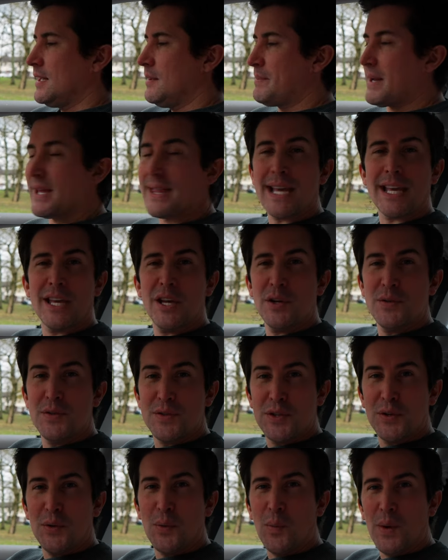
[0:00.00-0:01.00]
Big thank you
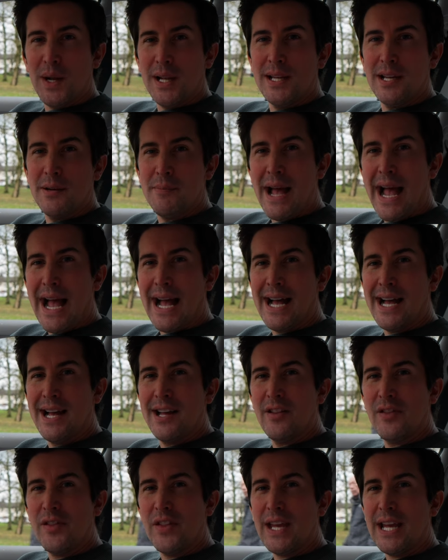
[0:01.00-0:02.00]
to William
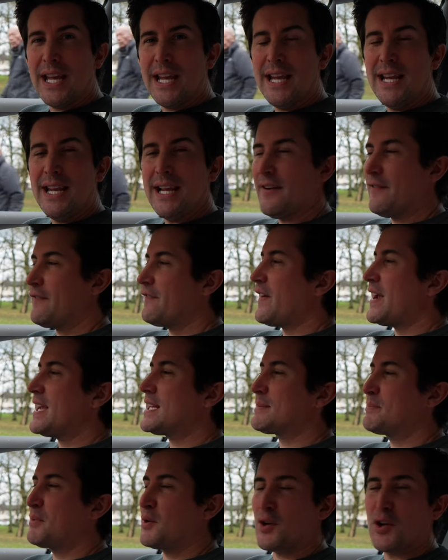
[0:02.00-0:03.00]
and the
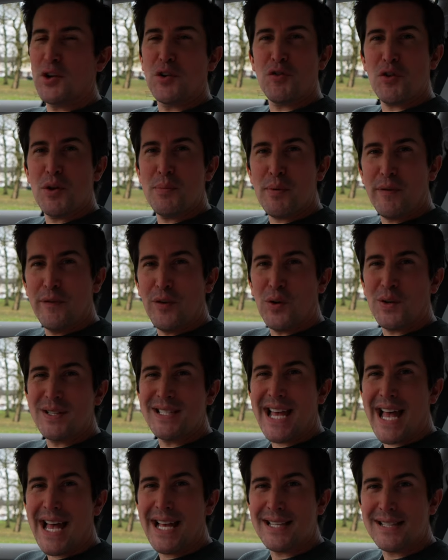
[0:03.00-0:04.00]
Facebook group for
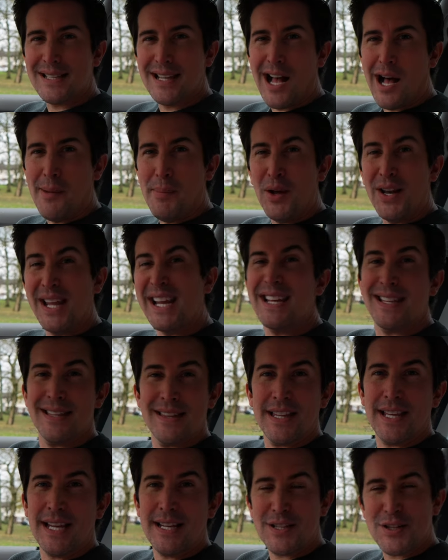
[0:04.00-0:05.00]
Tesla. I'll put a link in
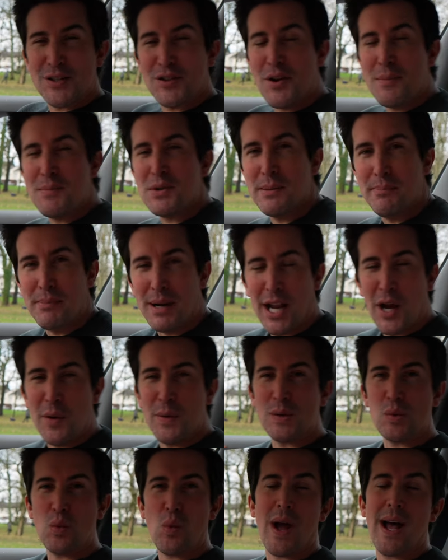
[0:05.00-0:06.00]
the description below
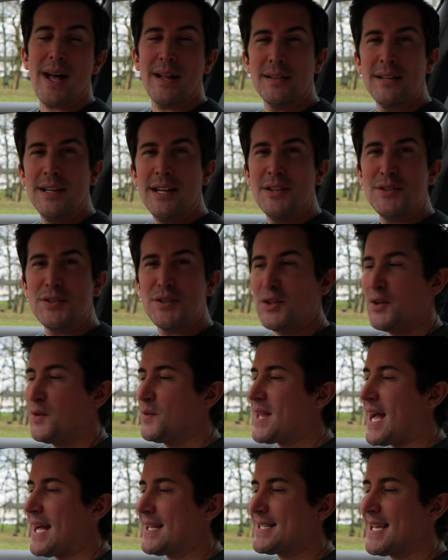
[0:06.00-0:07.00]
as well to
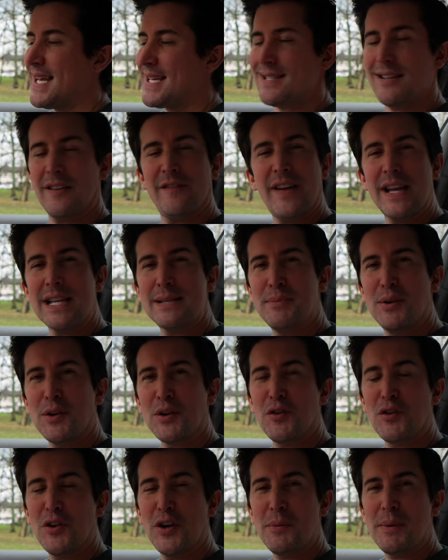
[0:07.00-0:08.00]
that Tesla Facebook
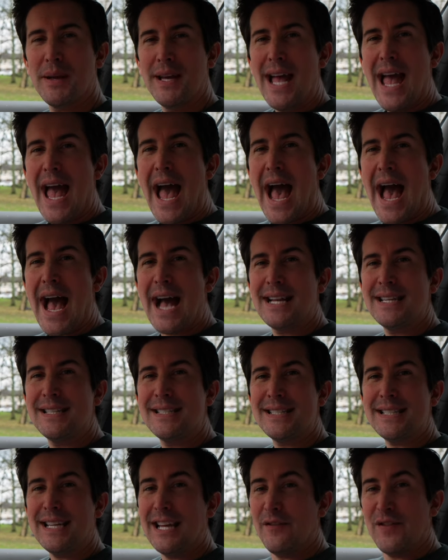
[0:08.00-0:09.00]
group.
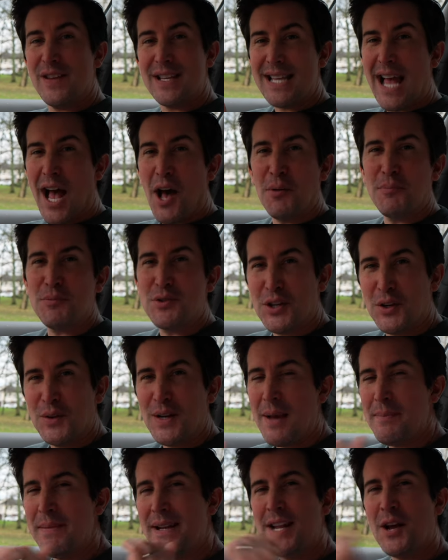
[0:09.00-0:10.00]
And if this helped you,
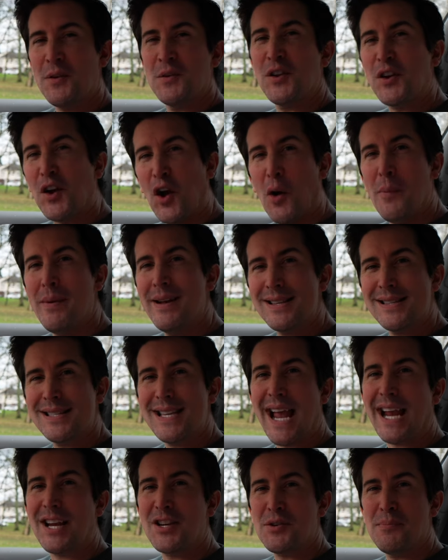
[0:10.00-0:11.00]
let me know in the comments
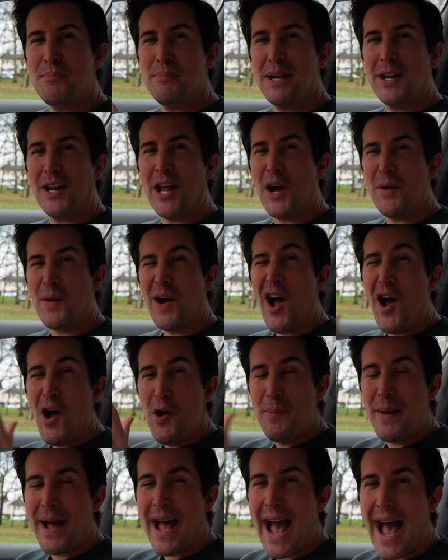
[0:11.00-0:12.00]
section below. I
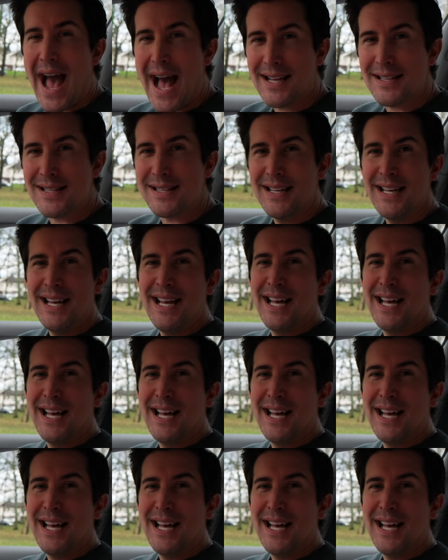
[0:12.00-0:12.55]
hope it has.